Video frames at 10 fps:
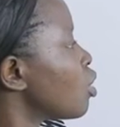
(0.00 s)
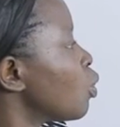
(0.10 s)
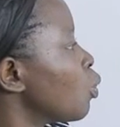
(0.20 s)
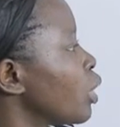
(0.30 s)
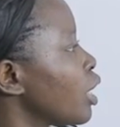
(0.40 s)

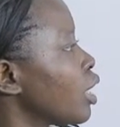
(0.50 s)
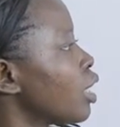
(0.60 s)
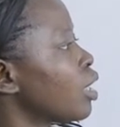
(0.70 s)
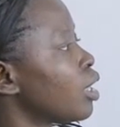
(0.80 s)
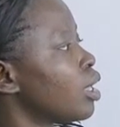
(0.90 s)

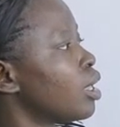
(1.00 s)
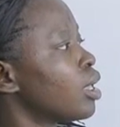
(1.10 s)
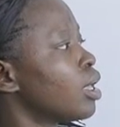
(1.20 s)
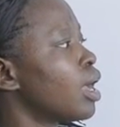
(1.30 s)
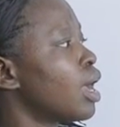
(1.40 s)
we
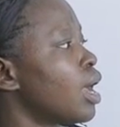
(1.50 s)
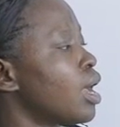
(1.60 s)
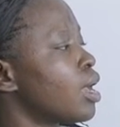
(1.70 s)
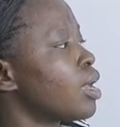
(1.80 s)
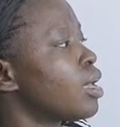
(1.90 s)

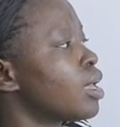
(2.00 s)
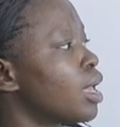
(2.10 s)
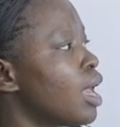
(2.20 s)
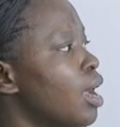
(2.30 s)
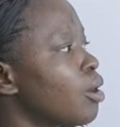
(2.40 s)
are